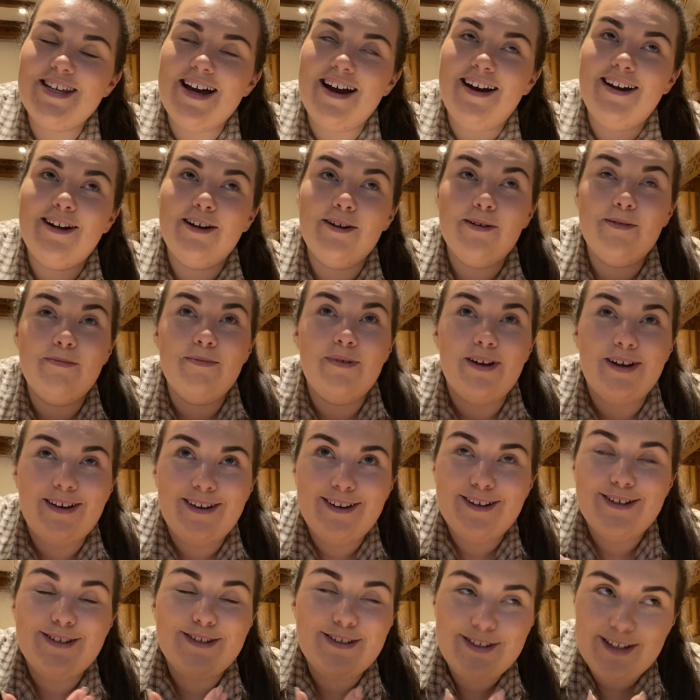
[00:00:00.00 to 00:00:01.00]
I am
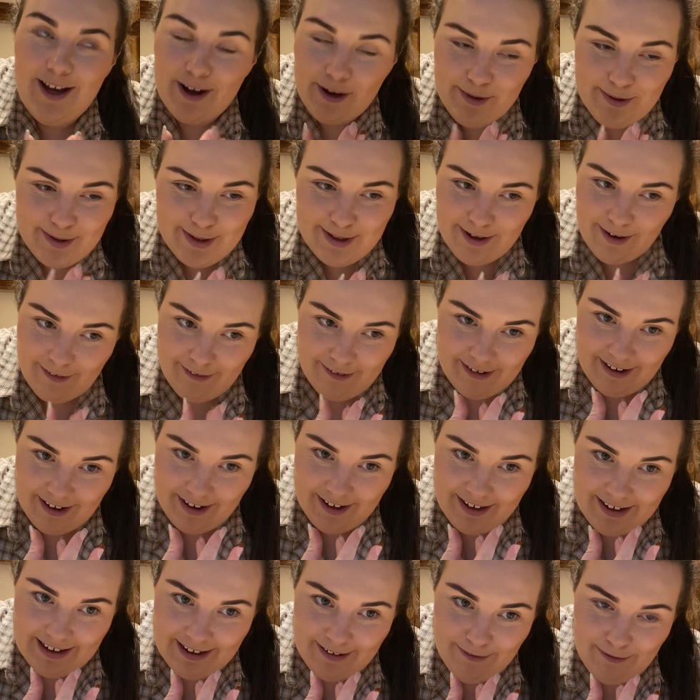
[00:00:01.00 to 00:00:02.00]
so
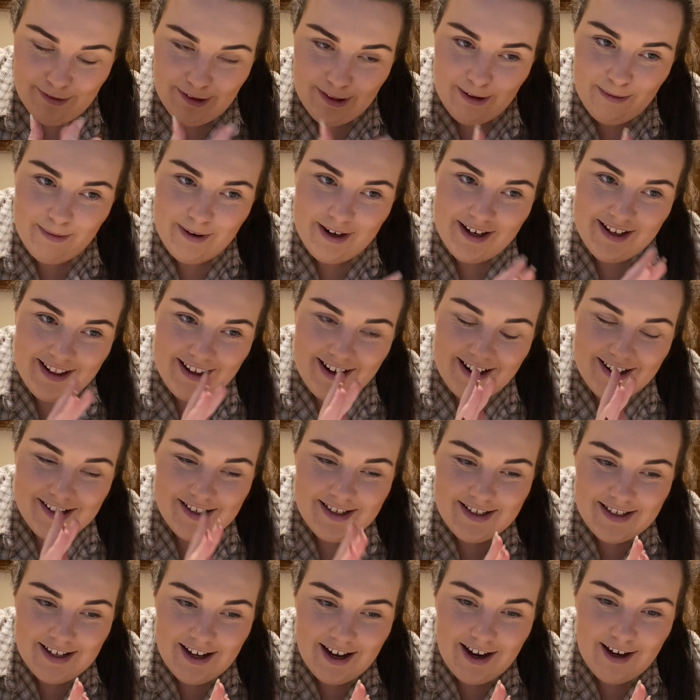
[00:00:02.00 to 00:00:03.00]
sorry for the way that I
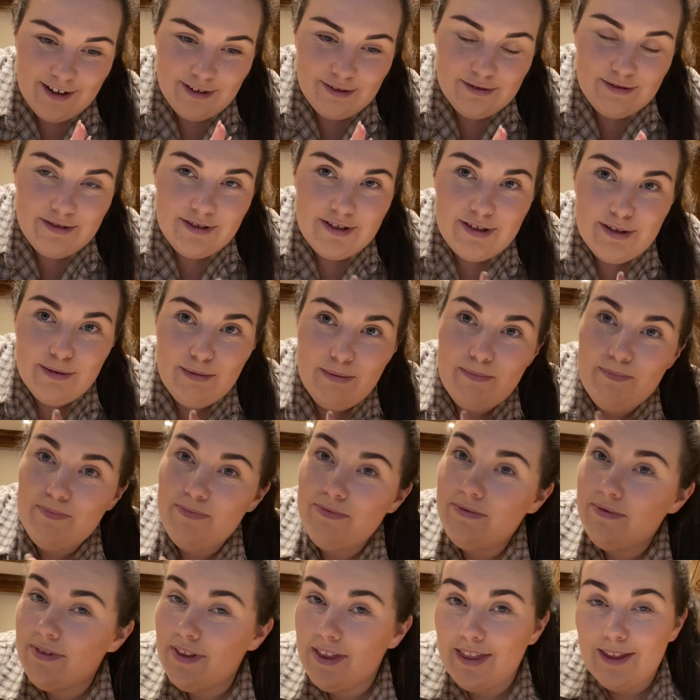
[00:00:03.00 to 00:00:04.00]
sound,
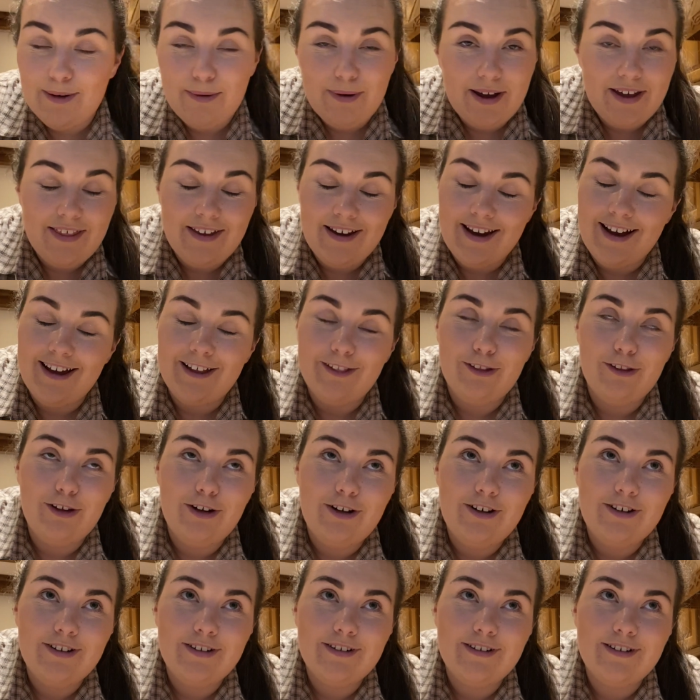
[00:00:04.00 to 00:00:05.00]
the way that I
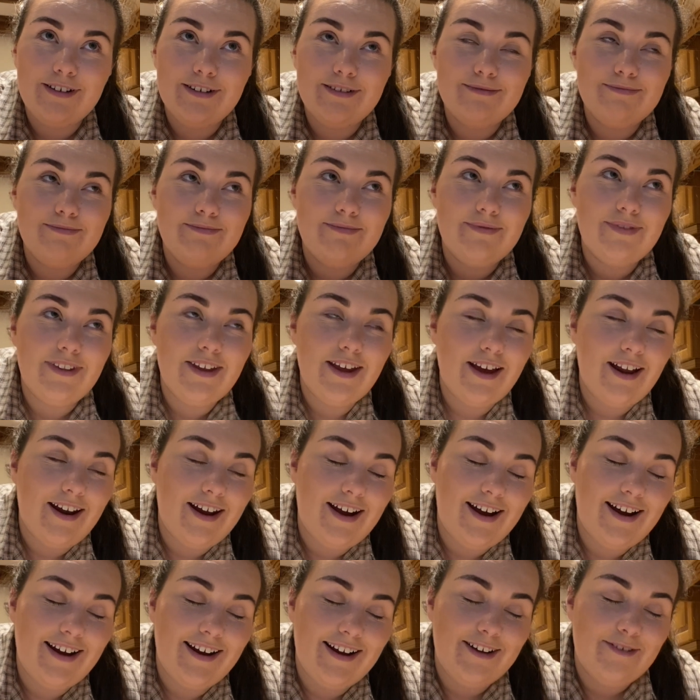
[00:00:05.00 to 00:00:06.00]
look.
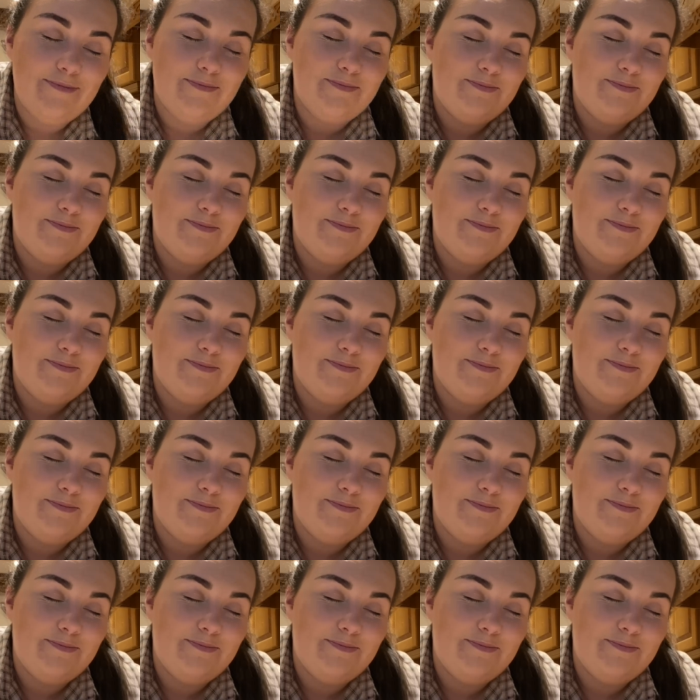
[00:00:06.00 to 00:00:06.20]
Like,